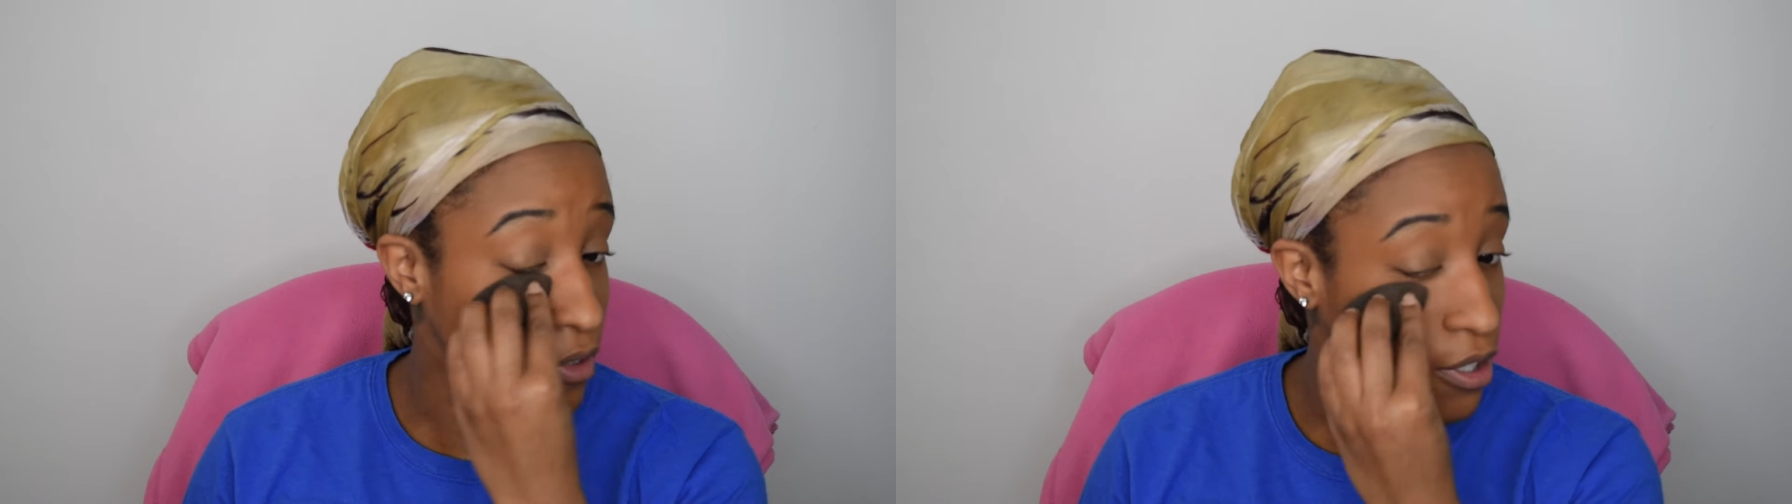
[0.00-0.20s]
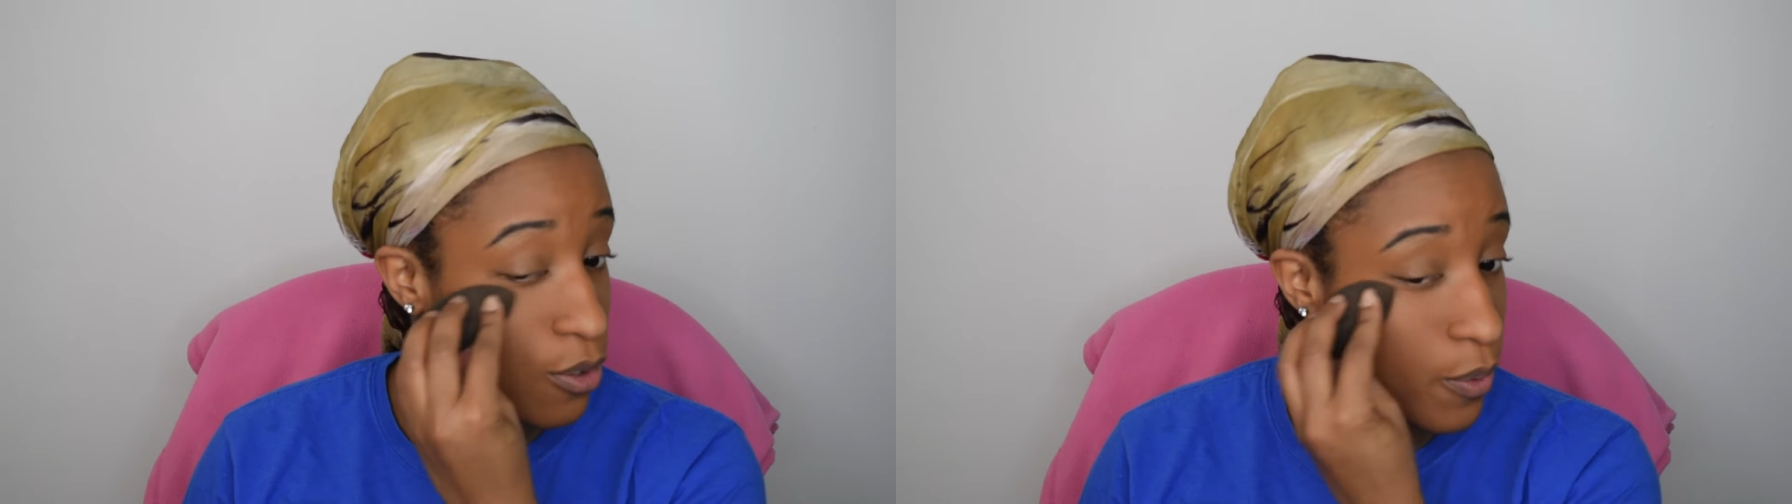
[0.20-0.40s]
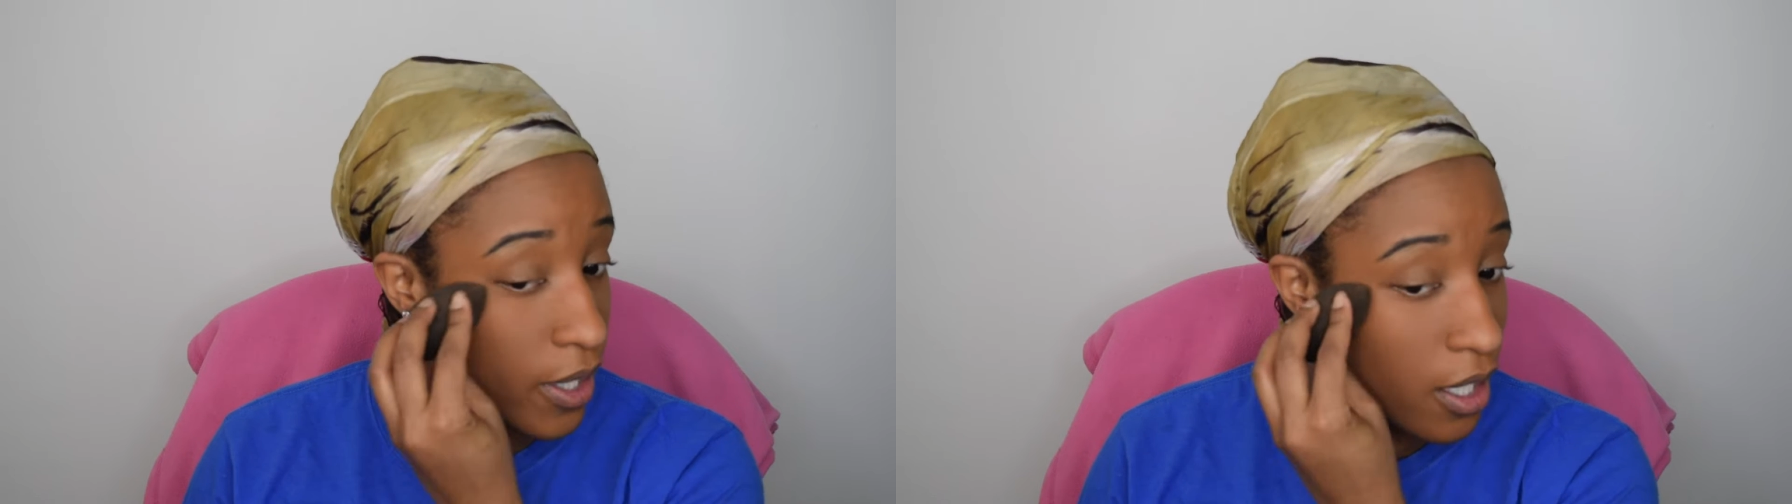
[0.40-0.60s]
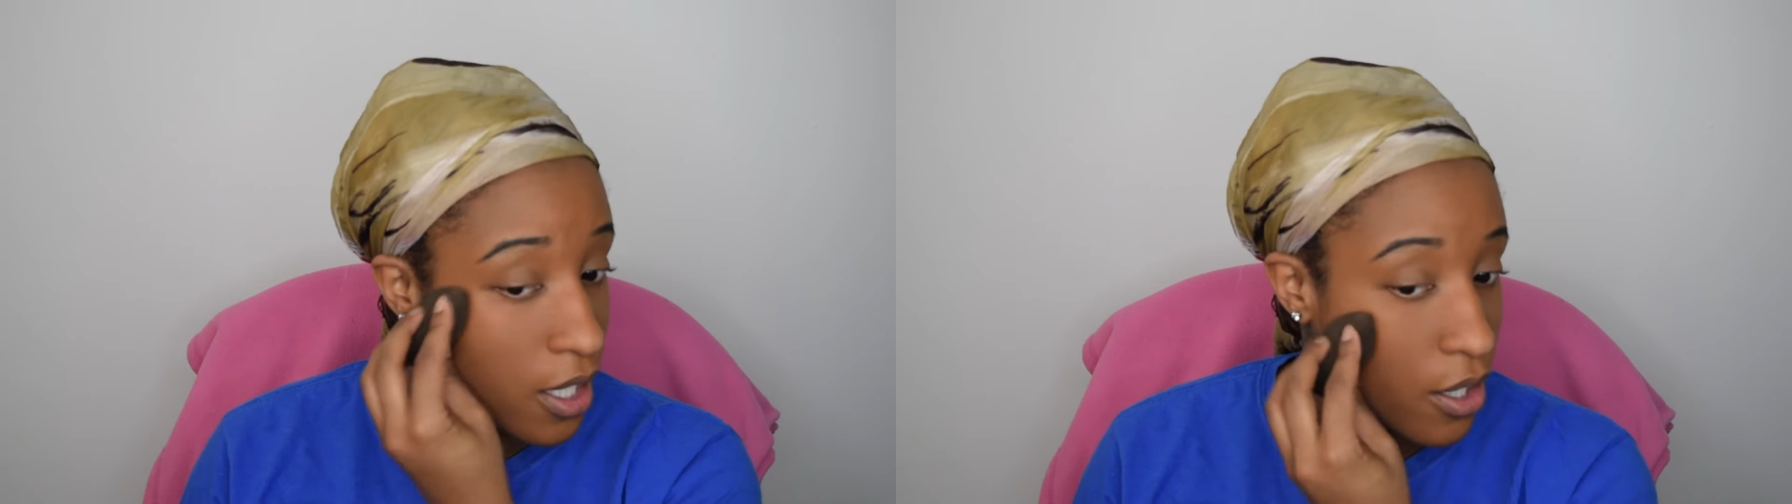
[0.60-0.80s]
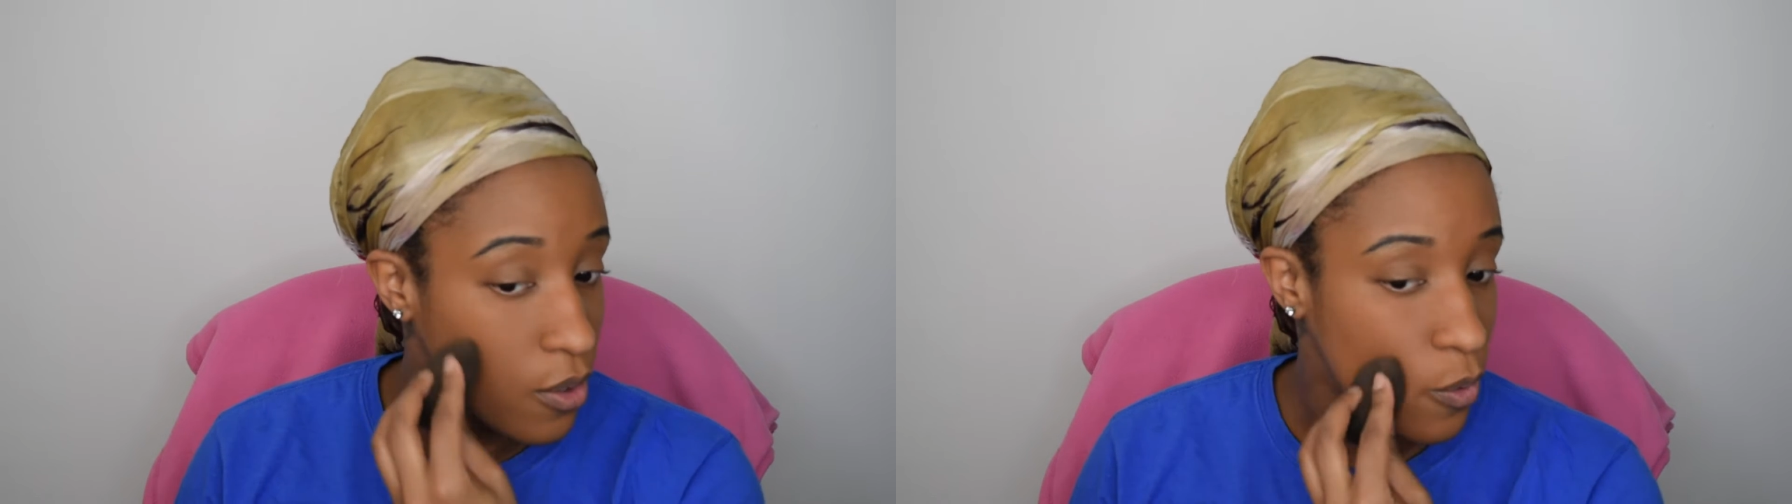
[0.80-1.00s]

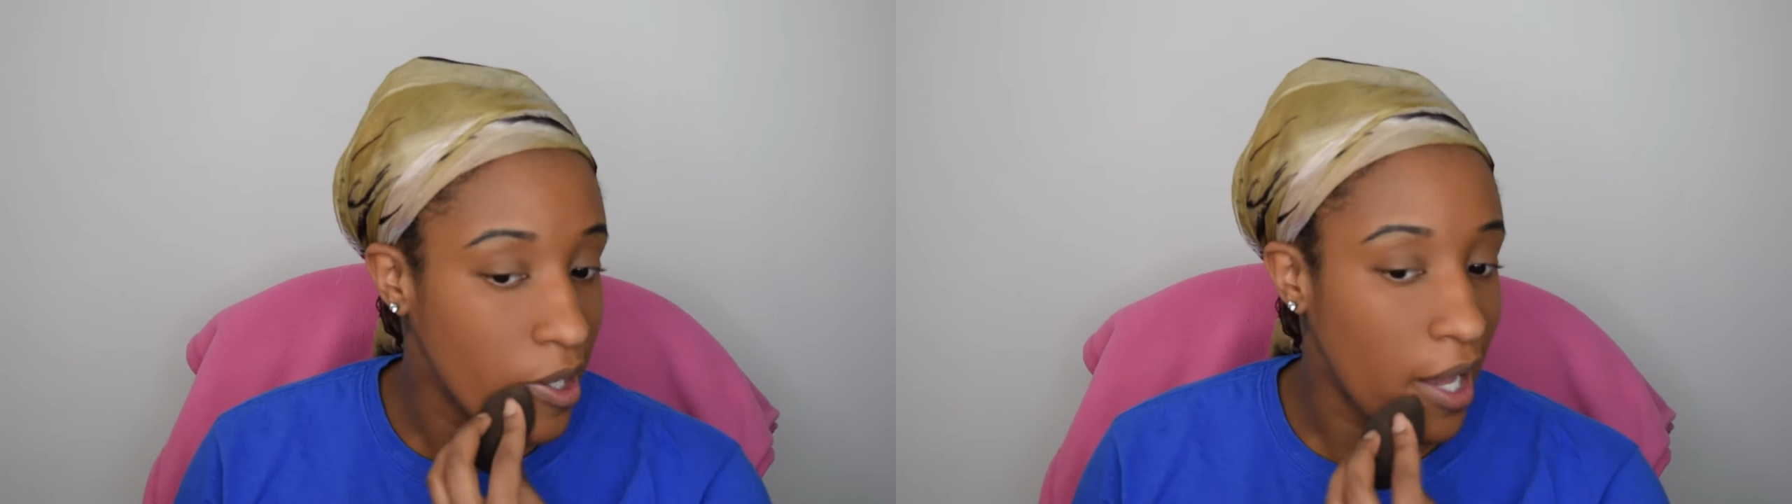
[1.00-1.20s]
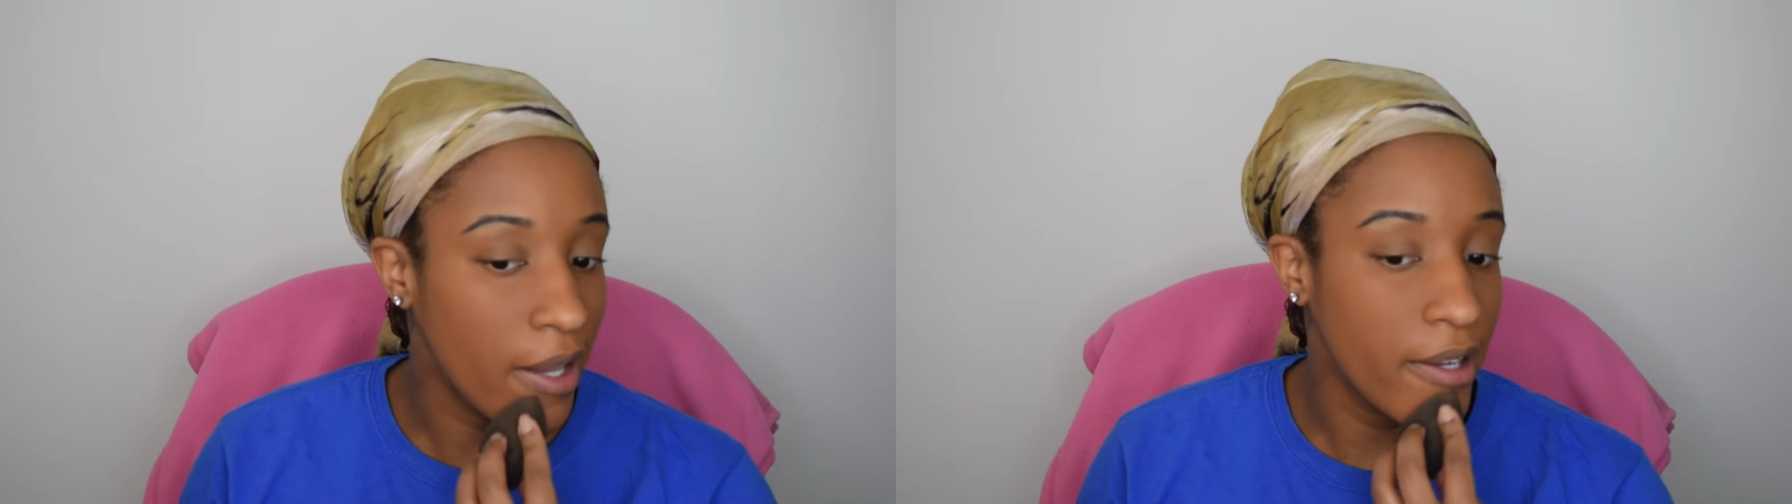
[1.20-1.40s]
We out